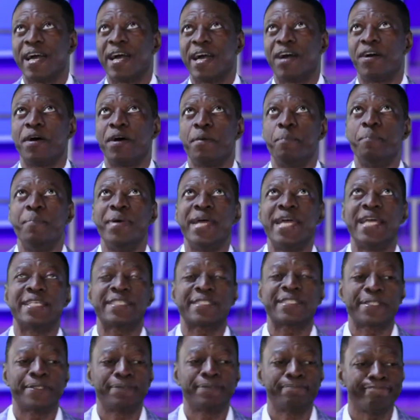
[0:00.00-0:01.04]
our
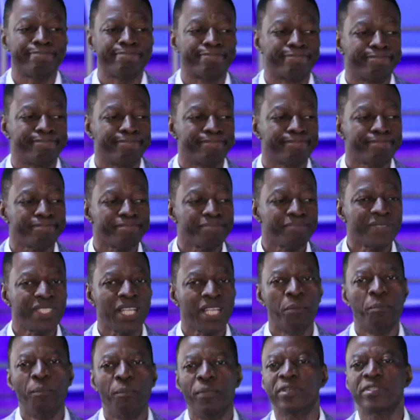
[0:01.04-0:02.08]
best
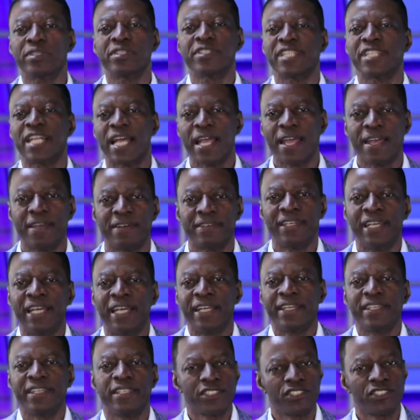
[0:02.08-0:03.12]
model here
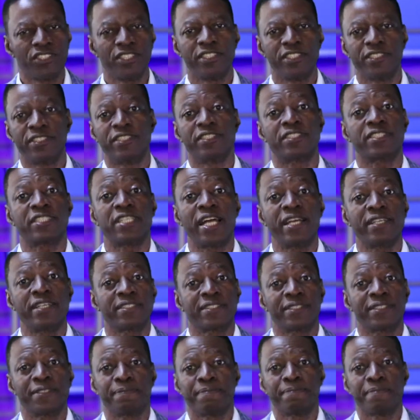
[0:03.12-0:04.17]
is Jesus
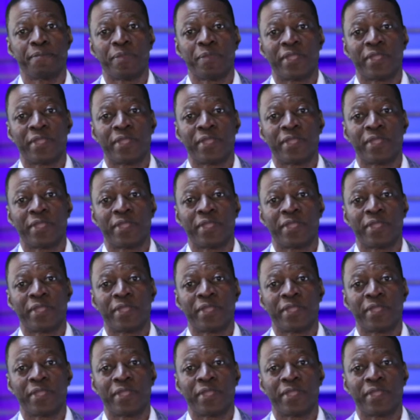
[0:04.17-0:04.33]
Christ.